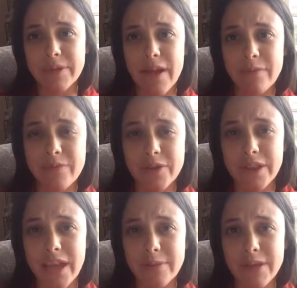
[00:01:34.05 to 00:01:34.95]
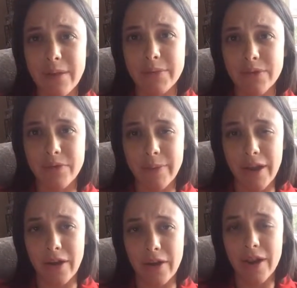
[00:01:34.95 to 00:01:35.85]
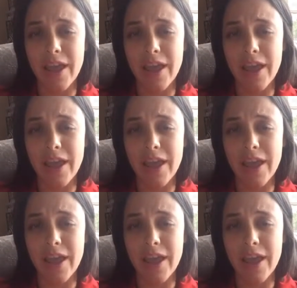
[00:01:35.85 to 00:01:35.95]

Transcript: um, for the abdominal repair